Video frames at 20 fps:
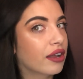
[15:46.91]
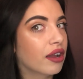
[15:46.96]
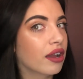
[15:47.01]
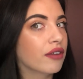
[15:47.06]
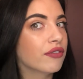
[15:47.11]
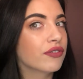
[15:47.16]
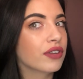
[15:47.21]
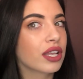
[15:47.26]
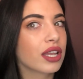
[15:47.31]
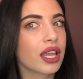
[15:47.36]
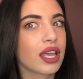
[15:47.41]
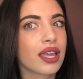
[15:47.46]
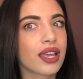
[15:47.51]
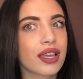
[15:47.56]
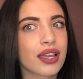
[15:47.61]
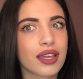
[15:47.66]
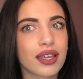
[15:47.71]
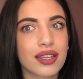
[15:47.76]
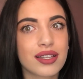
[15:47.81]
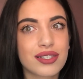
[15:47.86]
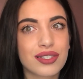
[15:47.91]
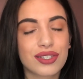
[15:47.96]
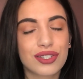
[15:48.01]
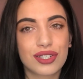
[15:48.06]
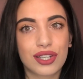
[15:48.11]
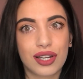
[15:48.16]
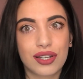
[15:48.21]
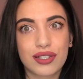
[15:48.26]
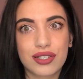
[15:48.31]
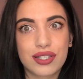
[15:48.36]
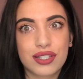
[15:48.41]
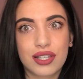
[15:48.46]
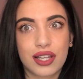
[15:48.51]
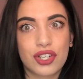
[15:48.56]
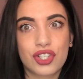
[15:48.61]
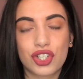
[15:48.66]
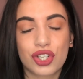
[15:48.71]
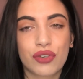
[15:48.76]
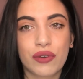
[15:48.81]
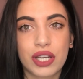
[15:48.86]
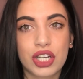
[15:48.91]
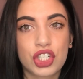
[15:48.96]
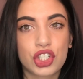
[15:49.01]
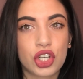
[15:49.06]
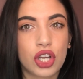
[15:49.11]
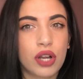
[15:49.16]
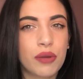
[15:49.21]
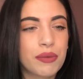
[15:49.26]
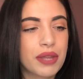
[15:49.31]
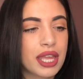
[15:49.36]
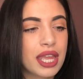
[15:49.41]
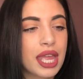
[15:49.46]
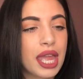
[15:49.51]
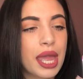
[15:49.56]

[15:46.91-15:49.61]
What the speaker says: I feel like it's done such a great job,